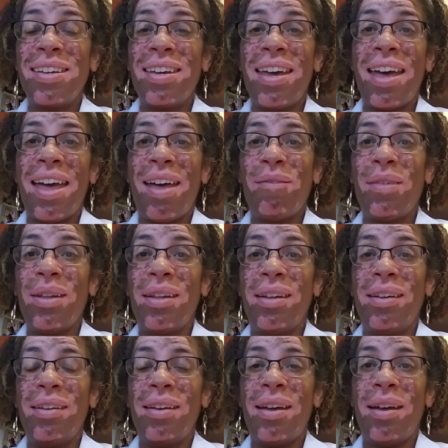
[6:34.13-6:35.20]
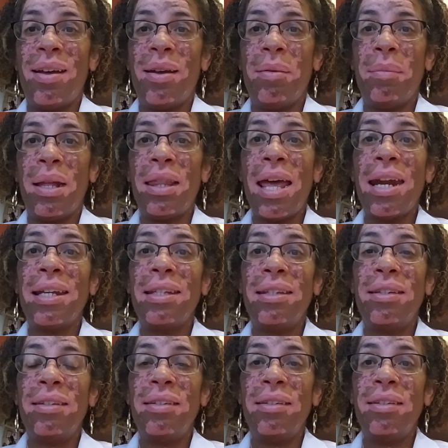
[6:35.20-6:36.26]
have a lot of
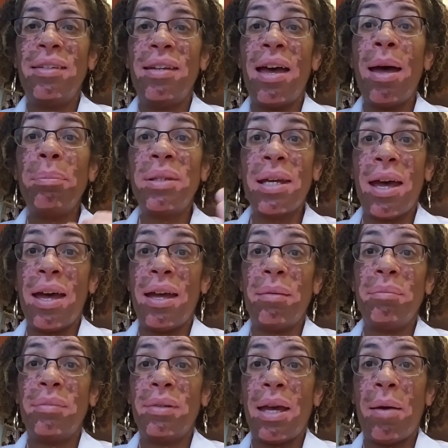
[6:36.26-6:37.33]
uptime.